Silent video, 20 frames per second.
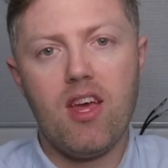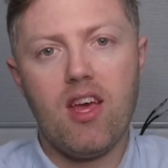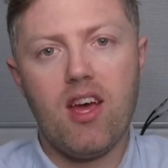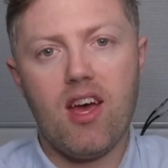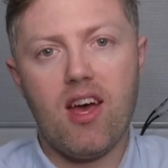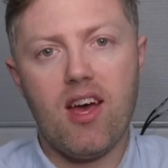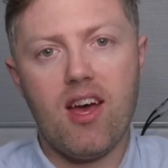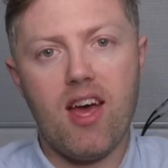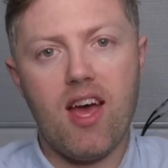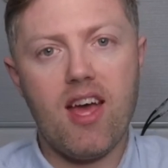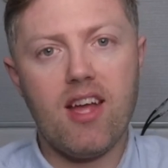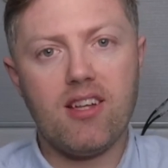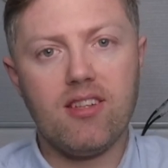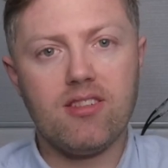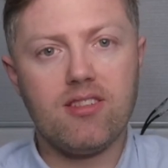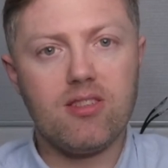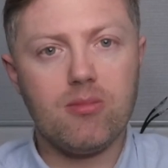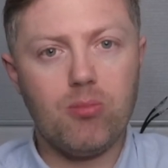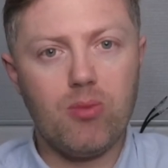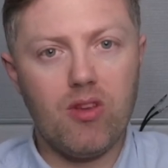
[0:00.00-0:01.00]

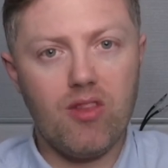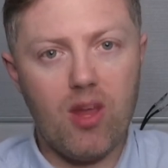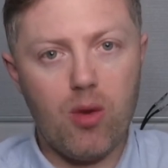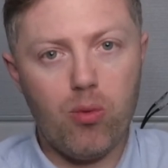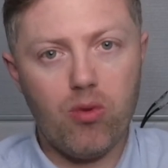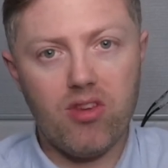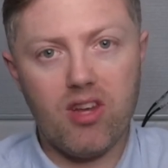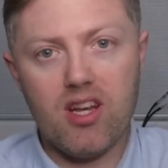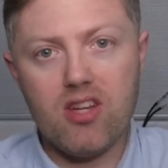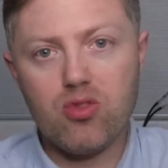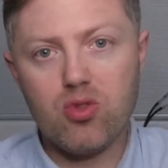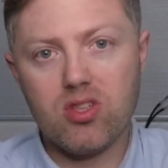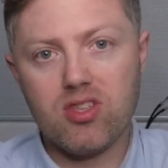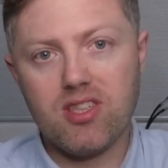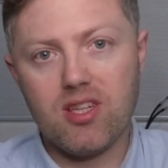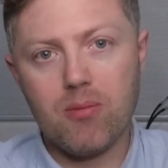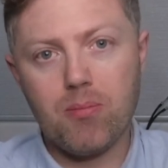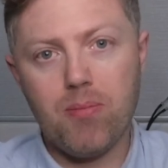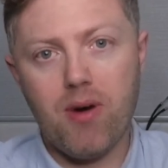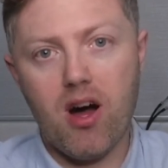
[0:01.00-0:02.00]
And there was an
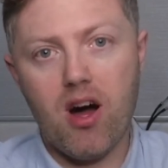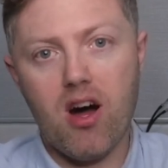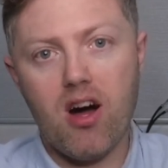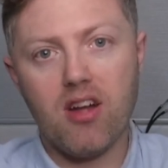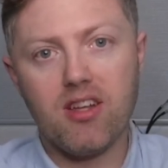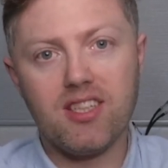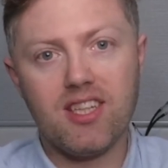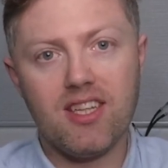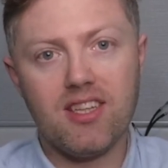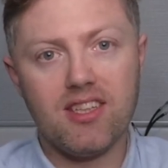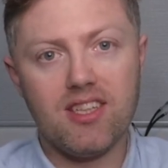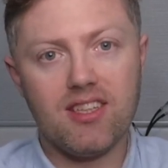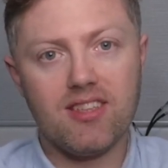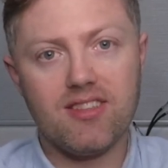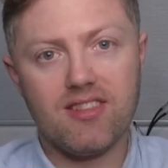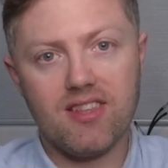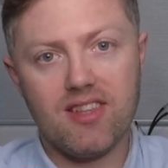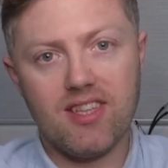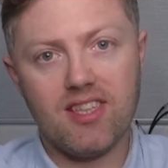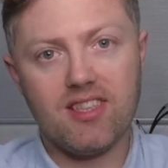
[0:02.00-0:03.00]
interesting part in
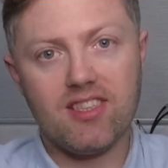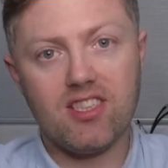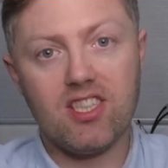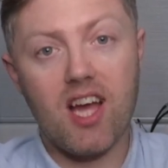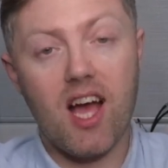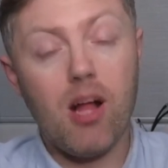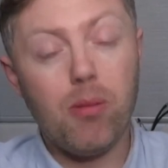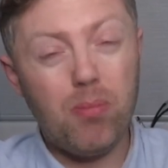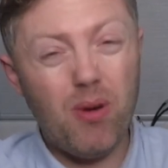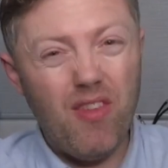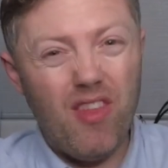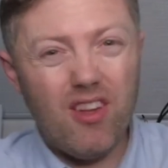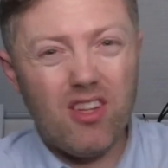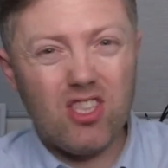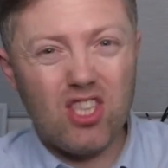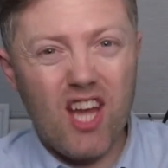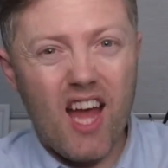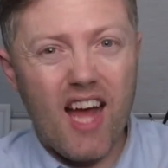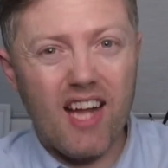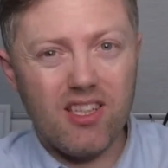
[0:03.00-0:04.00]
this I'll put the
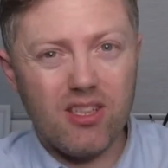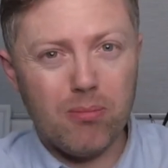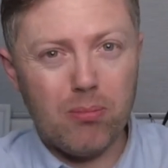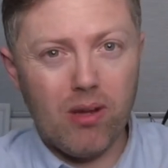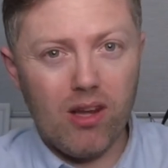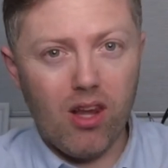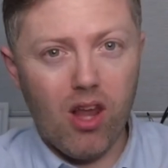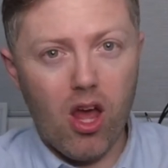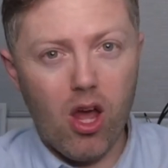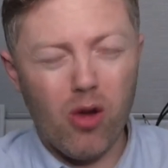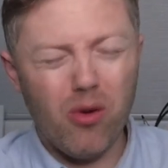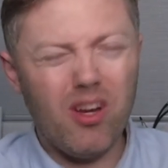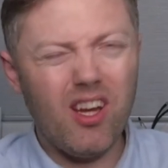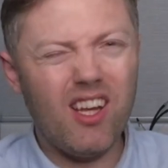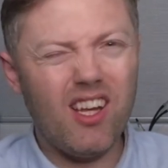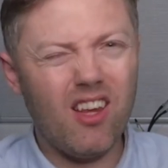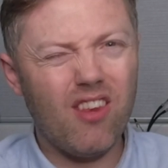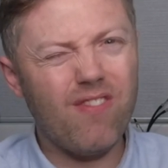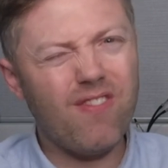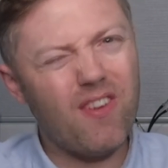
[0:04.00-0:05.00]
chat below.
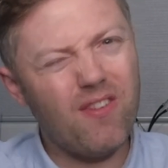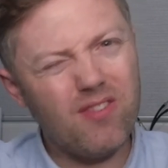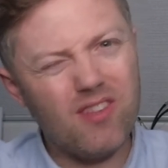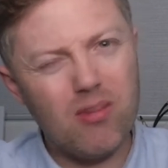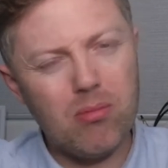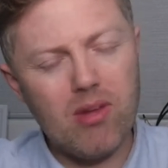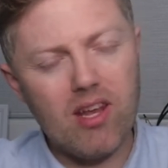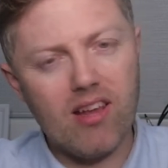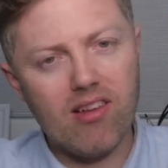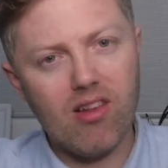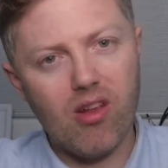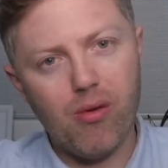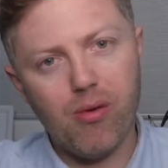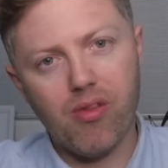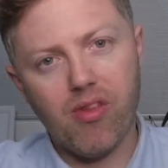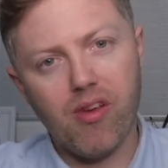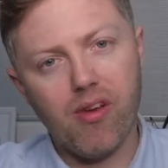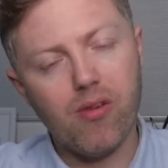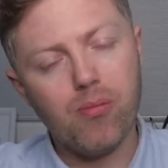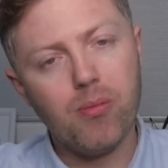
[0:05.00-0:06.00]
It is 50 minutes
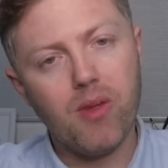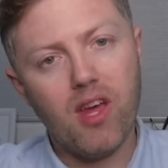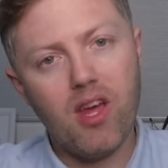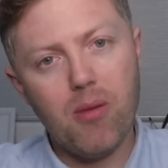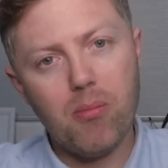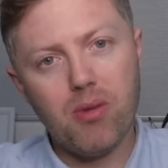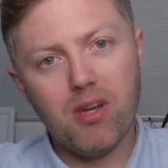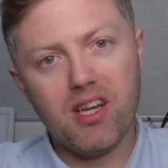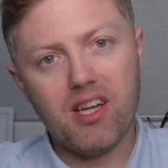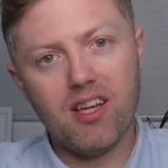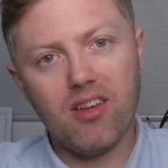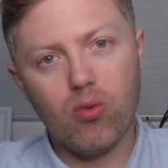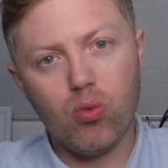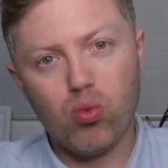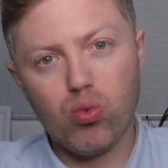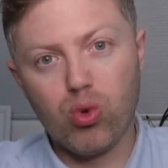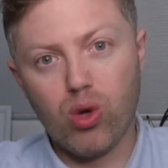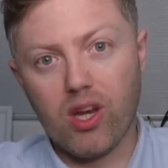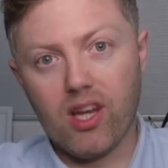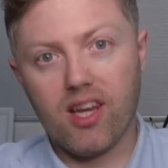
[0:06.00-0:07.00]
long though, but it is
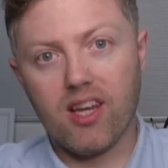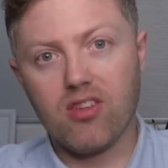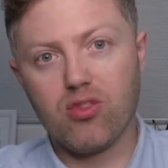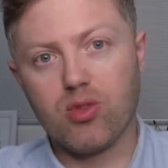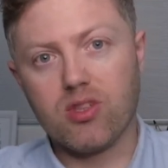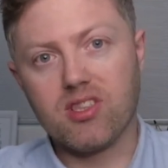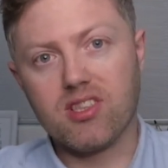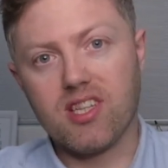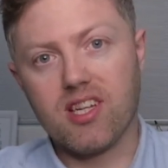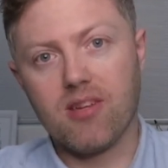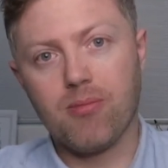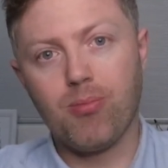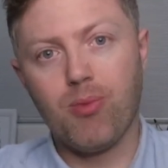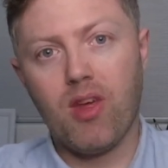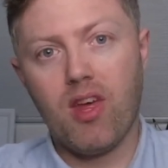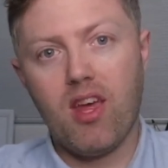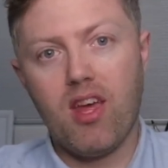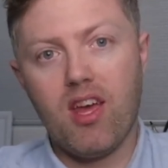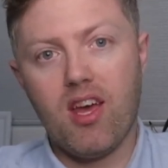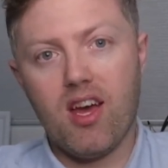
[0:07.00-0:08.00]
really interesting.
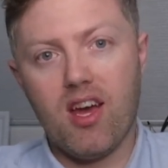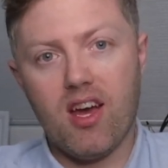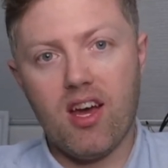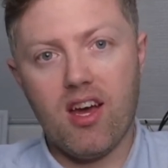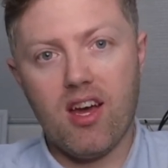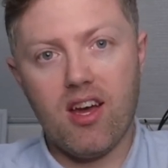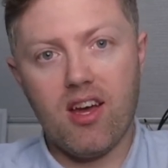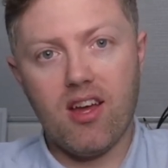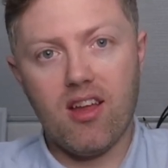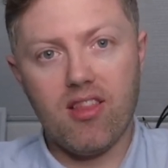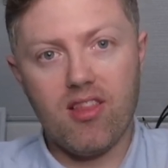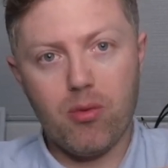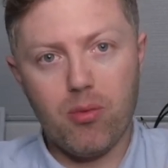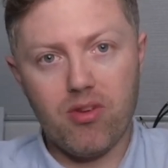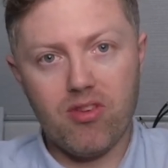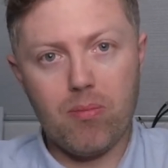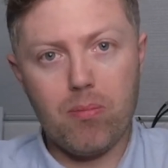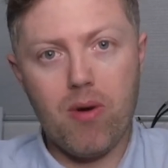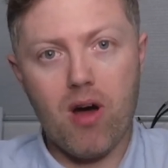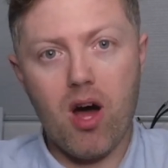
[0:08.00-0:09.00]
There
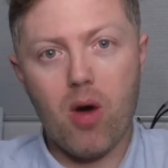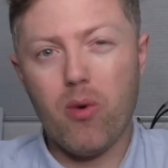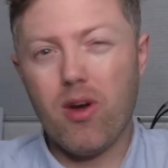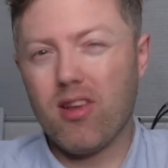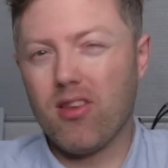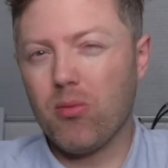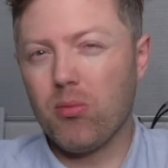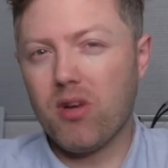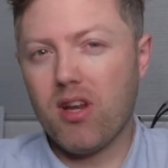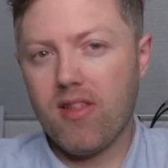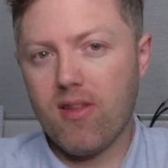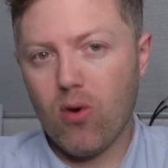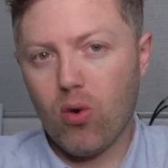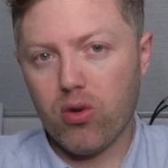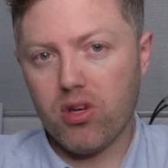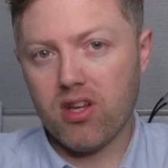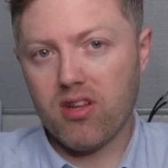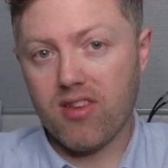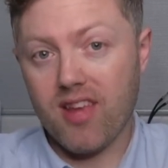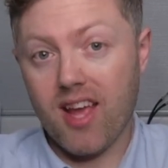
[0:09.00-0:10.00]
is a part where someone in the audience